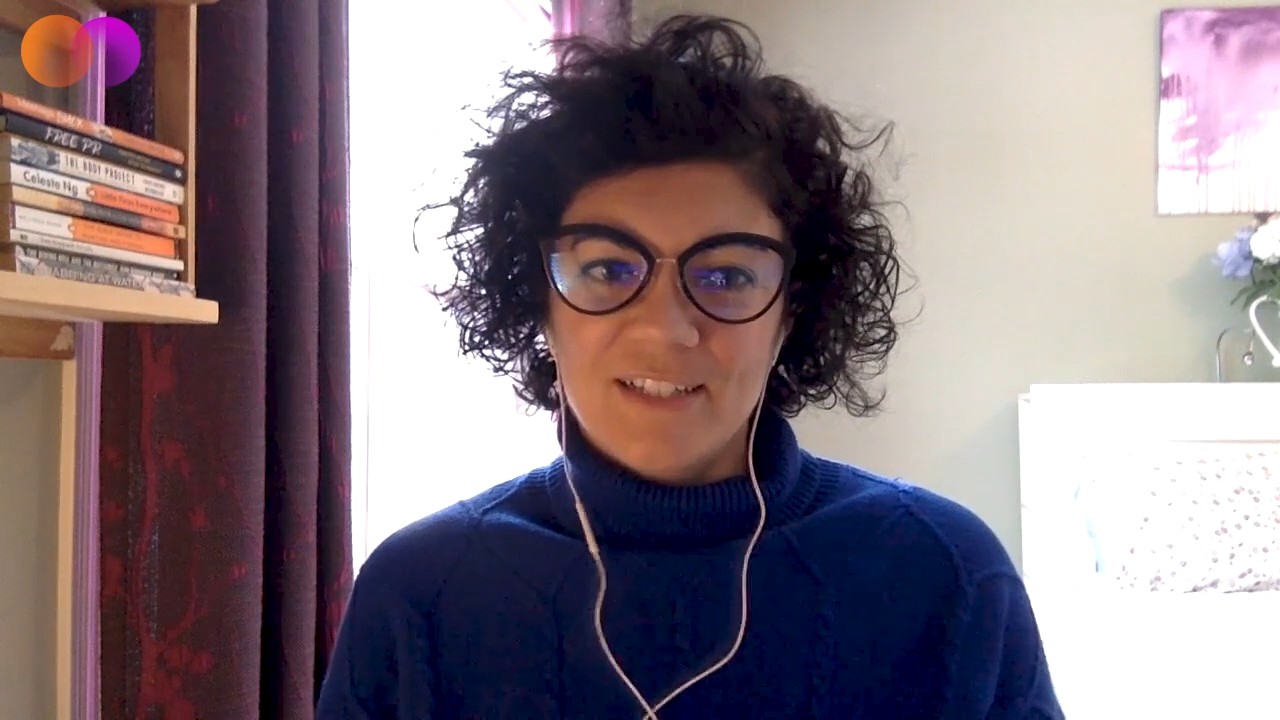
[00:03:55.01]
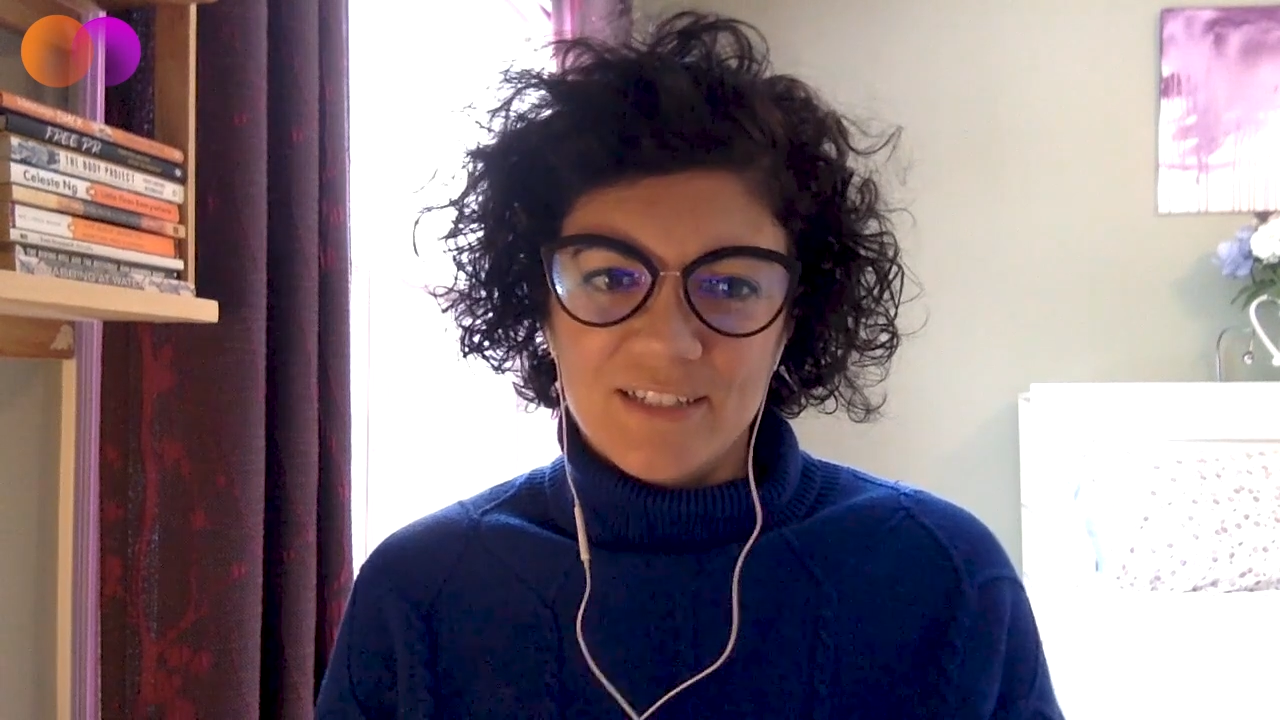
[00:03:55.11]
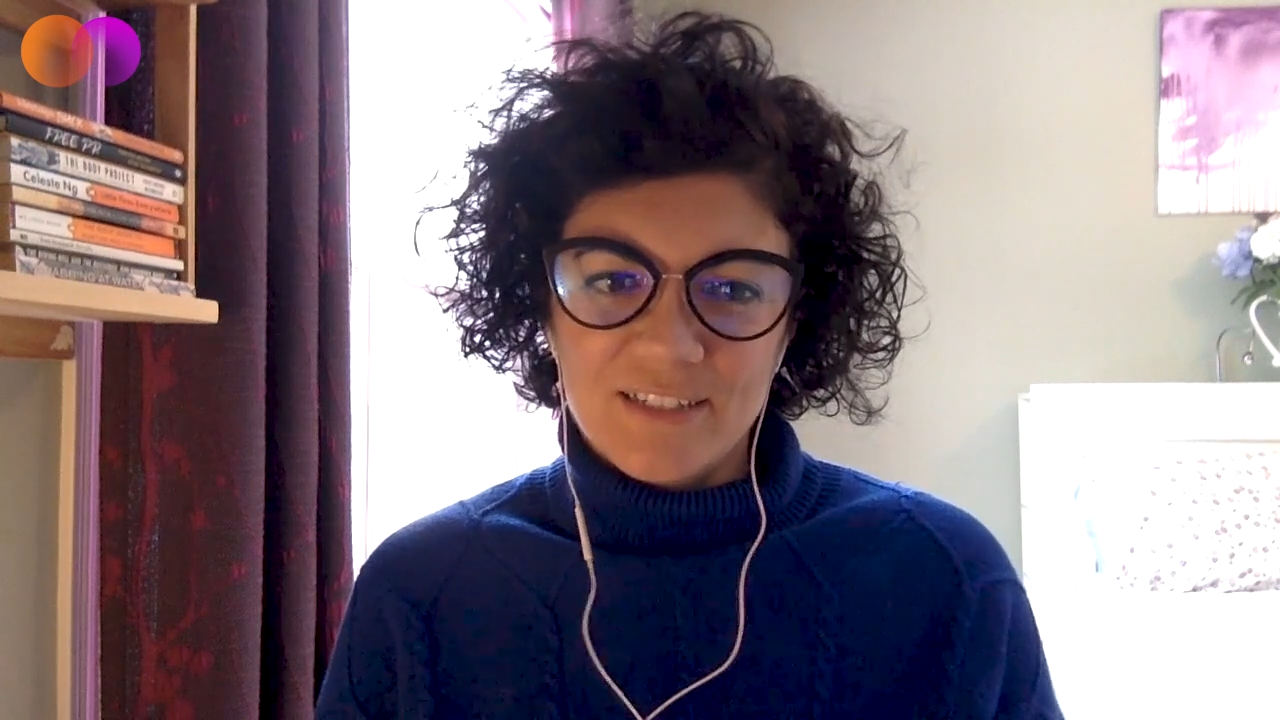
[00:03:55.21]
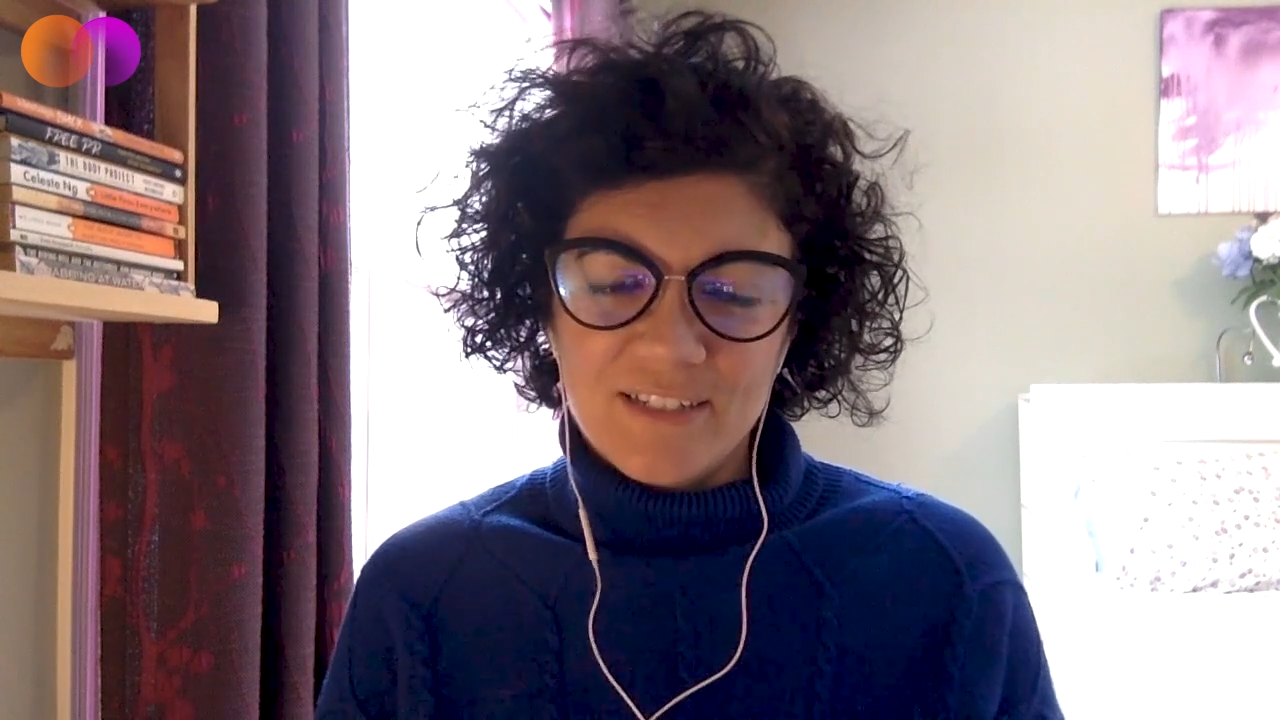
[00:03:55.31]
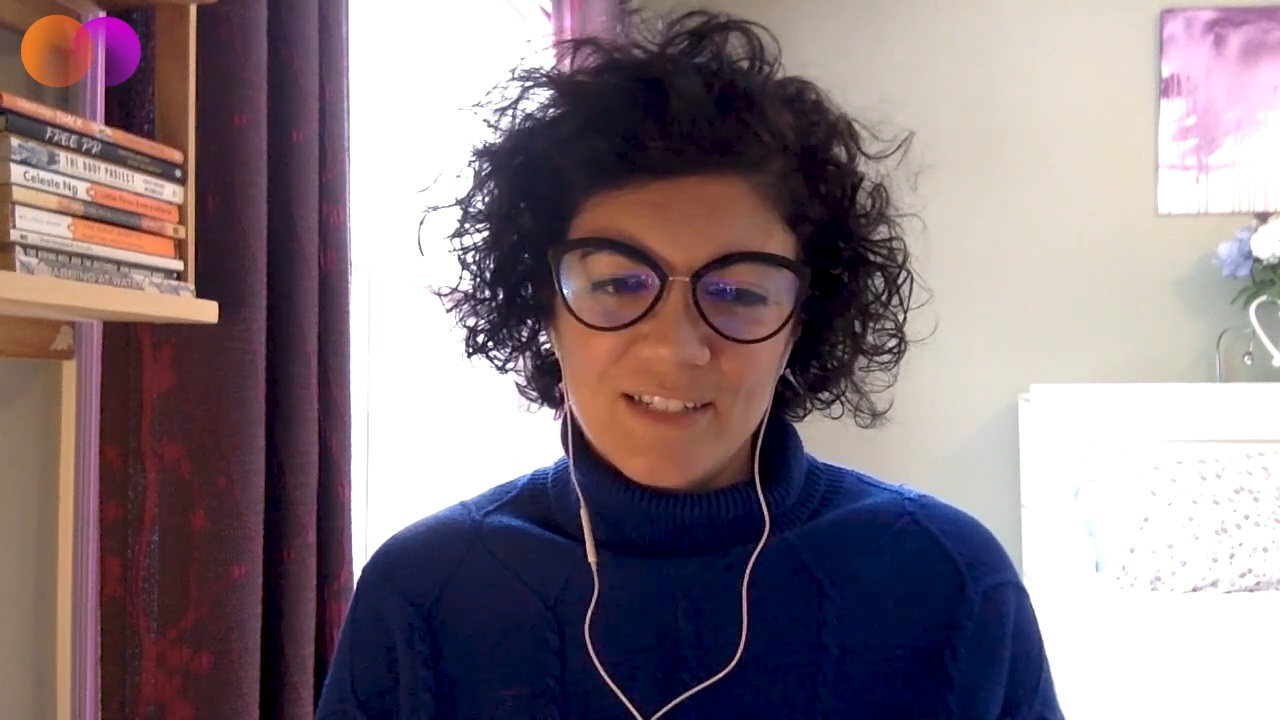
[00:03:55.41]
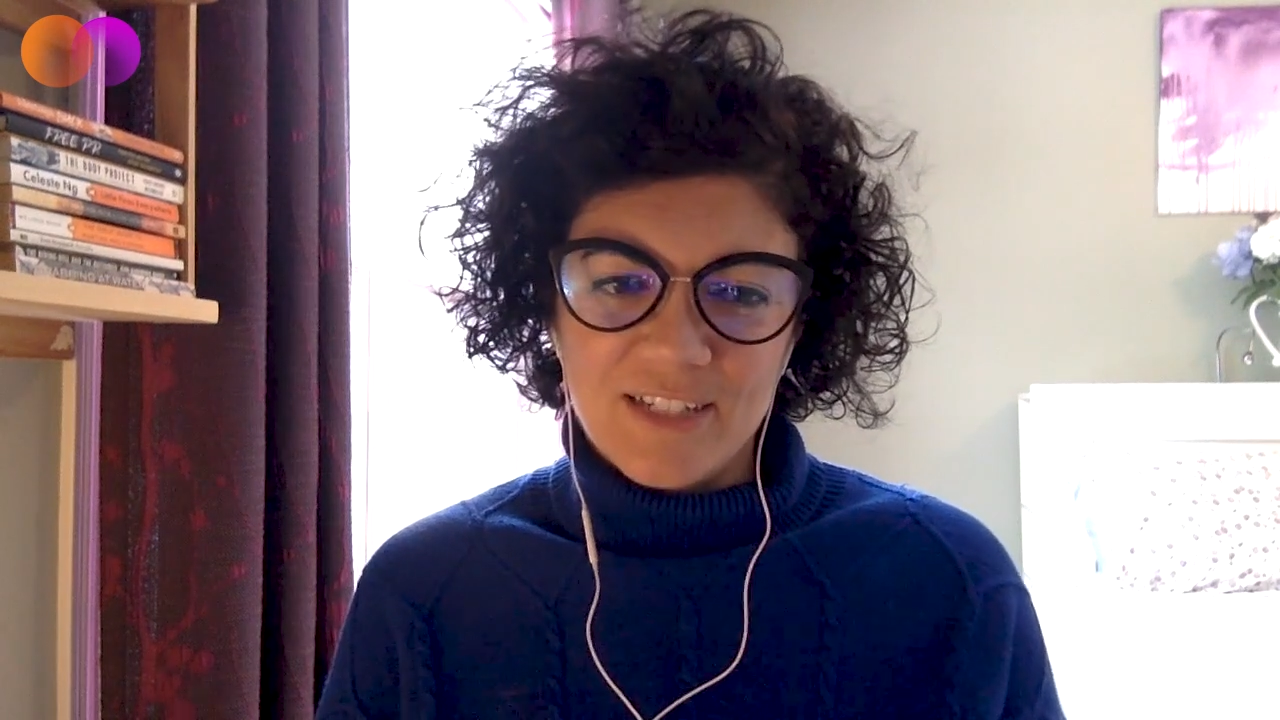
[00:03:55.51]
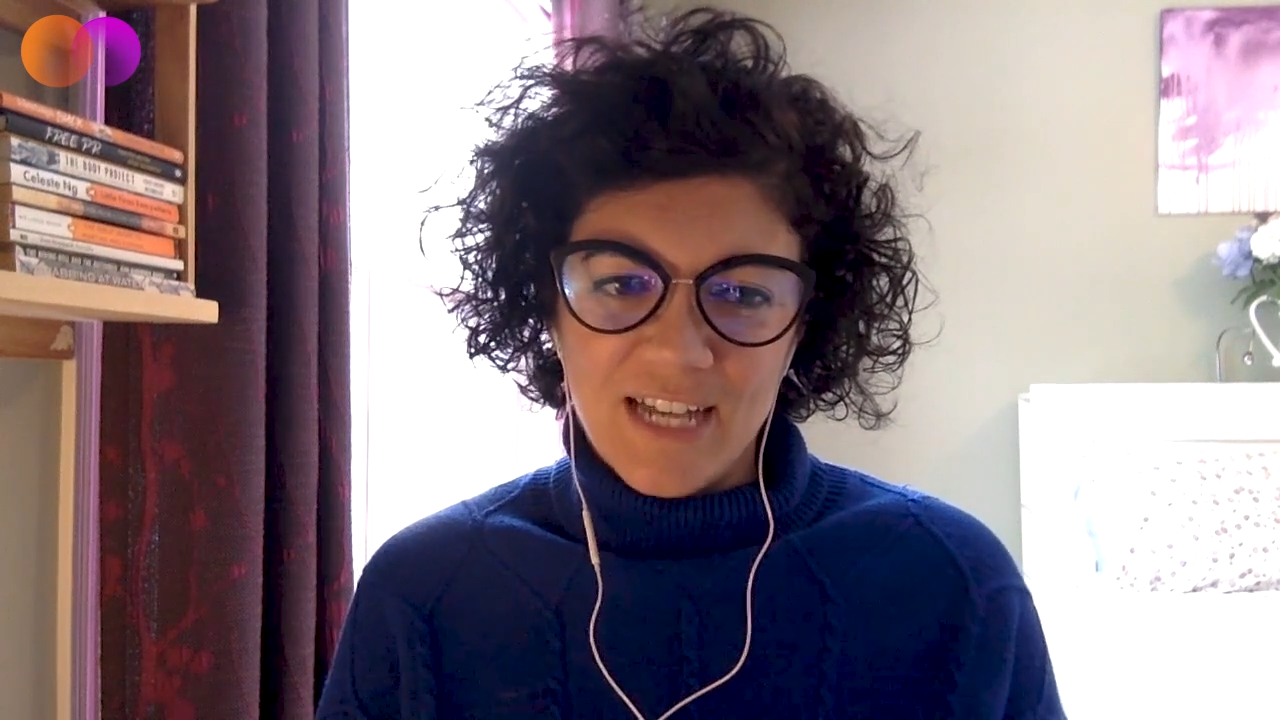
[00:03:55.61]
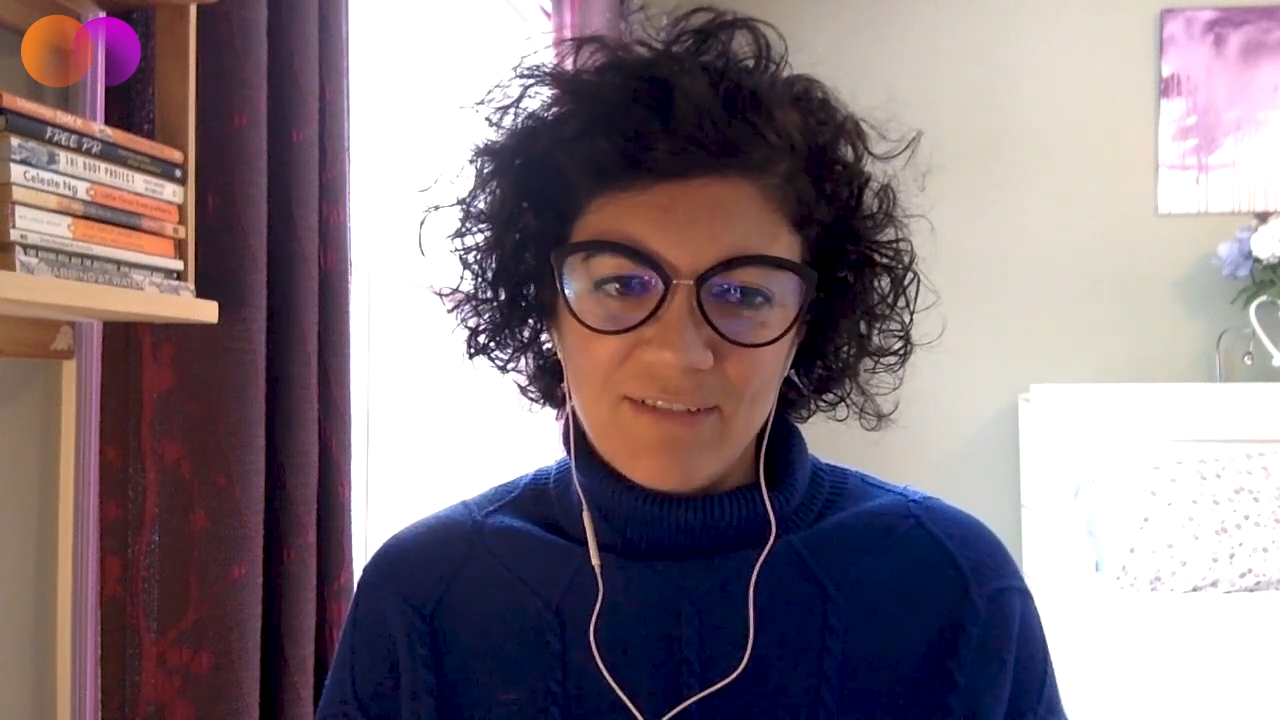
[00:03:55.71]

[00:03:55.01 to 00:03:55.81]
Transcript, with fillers: to